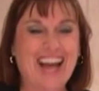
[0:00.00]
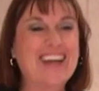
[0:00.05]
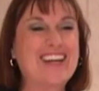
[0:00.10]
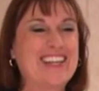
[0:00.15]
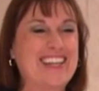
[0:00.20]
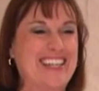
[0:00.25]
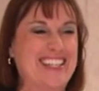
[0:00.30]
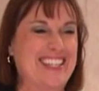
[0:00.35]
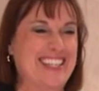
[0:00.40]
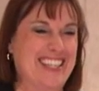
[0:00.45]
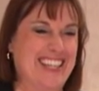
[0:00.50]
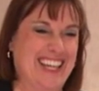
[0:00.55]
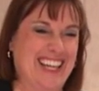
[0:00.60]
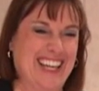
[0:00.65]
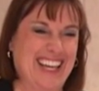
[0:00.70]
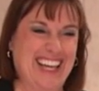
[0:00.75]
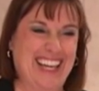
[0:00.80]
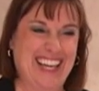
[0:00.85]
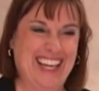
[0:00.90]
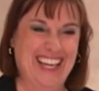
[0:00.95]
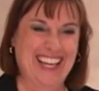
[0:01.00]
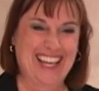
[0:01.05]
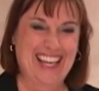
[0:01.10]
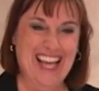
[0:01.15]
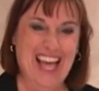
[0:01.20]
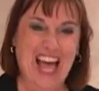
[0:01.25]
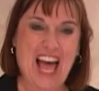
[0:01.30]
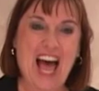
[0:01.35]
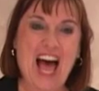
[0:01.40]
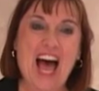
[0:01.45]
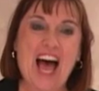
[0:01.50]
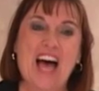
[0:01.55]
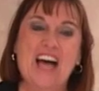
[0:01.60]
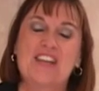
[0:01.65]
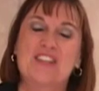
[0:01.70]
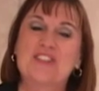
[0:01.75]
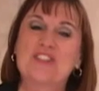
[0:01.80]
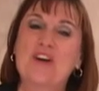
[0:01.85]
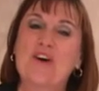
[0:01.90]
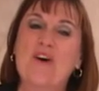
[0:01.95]
Good.
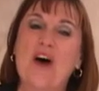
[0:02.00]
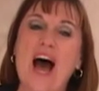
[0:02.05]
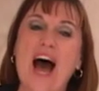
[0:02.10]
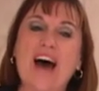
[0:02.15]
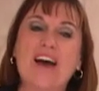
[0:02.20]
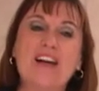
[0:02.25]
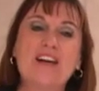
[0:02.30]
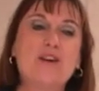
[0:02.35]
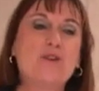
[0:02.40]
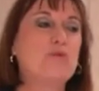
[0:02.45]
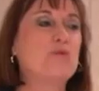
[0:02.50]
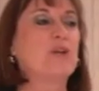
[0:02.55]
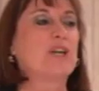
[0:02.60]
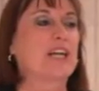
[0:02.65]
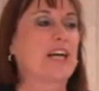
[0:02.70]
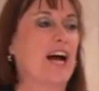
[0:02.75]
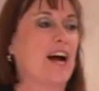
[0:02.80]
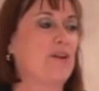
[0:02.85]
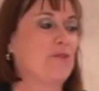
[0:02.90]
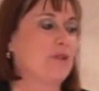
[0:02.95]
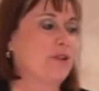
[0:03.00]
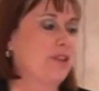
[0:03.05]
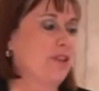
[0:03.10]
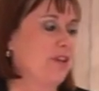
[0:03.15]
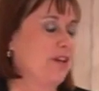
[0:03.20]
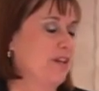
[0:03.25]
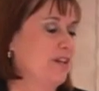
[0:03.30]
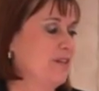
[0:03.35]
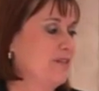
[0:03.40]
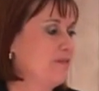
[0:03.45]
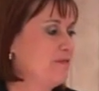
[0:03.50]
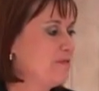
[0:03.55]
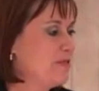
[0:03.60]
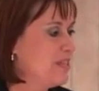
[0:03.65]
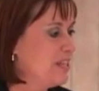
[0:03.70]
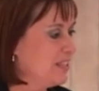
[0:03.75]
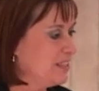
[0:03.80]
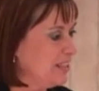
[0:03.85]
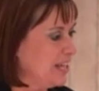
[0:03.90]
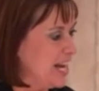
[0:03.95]
So how did it work out with
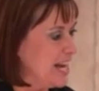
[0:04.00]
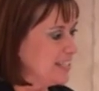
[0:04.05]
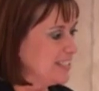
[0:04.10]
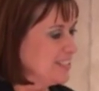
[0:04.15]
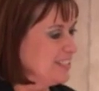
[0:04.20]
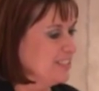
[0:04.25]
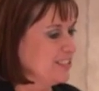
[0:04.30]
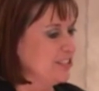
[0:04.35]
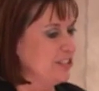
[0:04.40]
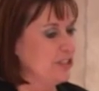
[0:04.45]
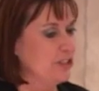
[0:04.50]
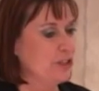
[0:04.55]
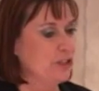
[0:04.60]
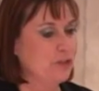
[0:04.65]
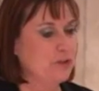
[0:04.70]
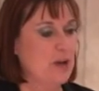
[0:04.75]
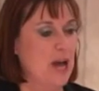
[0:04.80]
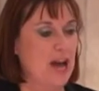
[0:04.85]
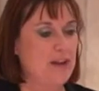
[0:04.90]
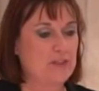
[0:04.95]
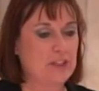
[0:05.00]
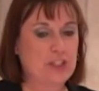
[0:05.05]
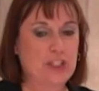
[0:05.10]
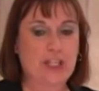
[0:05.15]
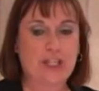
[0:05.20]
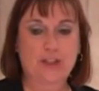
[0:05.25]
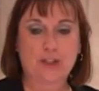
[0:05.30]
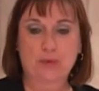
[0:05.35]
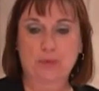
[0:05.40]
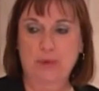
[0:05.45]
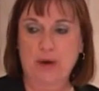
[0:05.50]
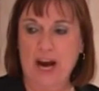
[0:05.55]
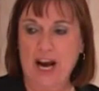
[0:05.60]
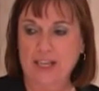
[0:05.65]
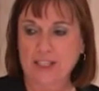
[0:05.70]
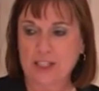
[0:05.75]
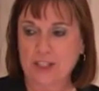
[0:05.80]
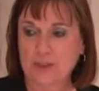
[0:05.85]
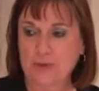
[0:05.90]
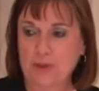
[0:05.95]
the glasses? Did you have a chance to
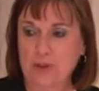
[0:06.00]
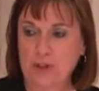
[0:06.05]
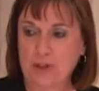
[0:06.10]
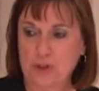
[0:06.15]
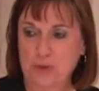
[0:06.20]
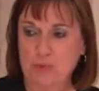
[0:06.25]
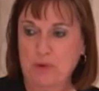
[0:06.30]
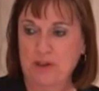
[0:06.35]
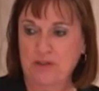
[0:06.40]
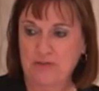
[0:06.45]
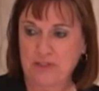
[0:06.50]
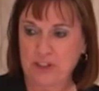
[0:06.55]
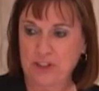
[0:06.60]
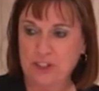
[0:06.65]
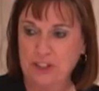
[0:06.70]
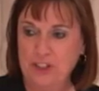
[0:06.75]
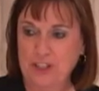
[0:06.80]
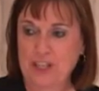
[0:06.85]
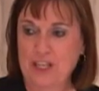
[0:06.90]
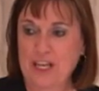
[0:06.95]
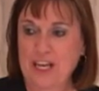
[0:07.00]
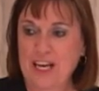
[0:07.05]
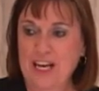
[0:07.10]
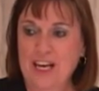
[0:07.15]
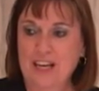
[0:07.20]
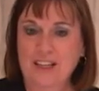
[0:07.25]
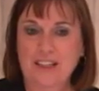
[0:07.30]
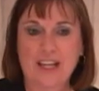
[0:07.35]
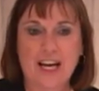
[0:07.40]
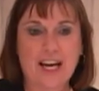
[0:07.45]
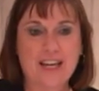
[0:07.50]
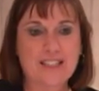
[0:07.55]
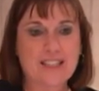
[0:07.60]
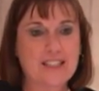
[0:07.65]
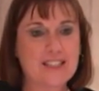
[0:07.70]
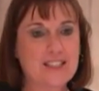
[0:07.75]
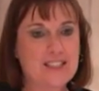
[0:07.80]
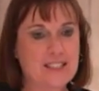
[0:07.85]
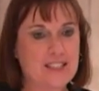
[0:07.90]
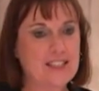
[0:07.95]
practice with the Smart Vision
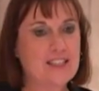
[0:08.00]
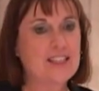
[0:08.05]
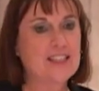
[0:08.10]
glasses?